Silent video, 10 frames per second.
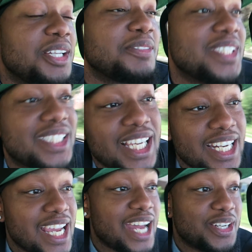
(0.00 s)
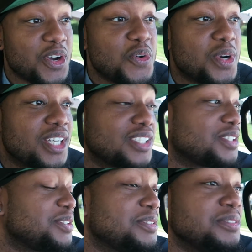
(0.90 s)
of a sudden out of nowhere.
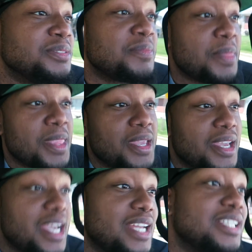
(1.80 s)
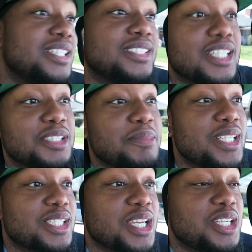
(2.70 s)
So I had to adjust
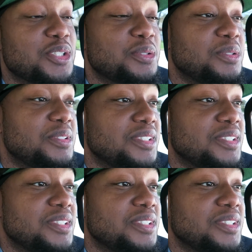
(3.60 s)
my schedule,